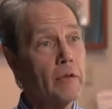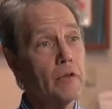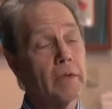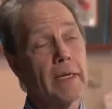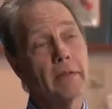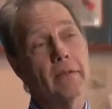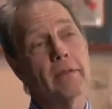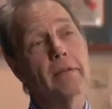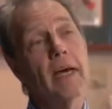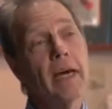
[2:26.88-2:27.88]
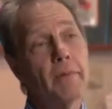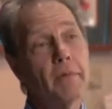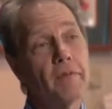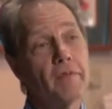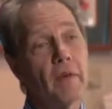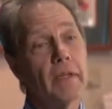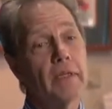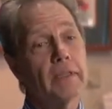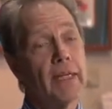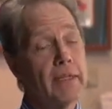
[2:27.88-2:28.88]
So that type of
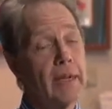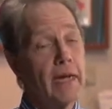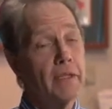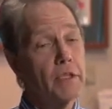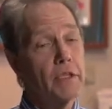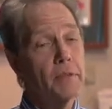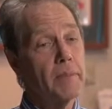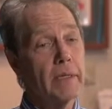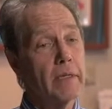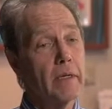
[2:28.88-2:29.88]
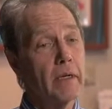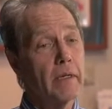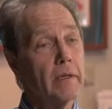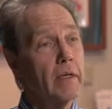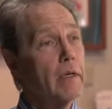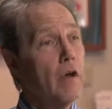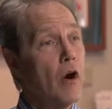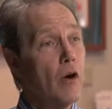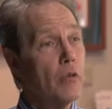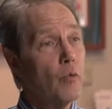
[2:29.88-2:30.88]
technology has made
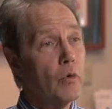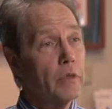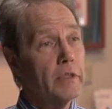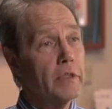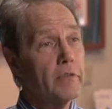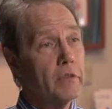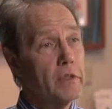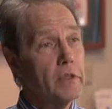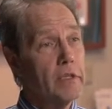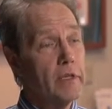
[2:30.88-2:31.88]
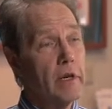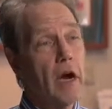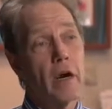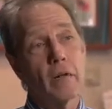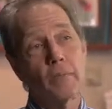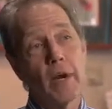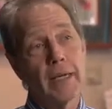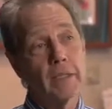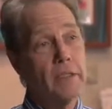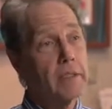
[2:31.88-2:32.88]
all the world of difference in our
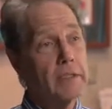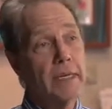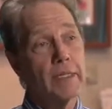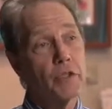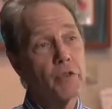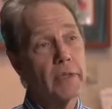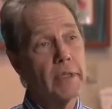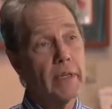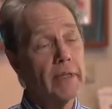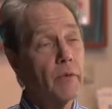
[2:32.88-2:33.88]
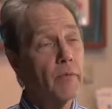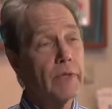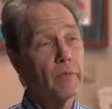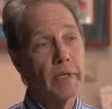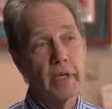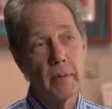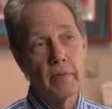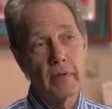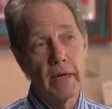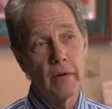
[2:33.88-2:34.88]
practice in dentistry. And then when we
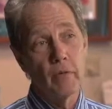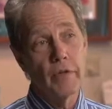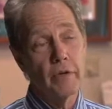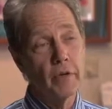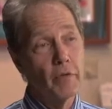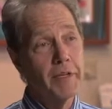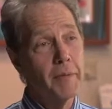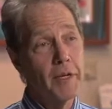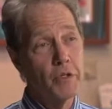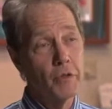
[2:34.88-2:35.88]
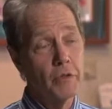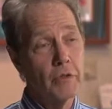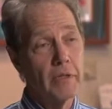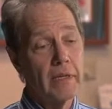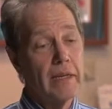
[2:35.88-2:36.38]
couple that with our three-dimensional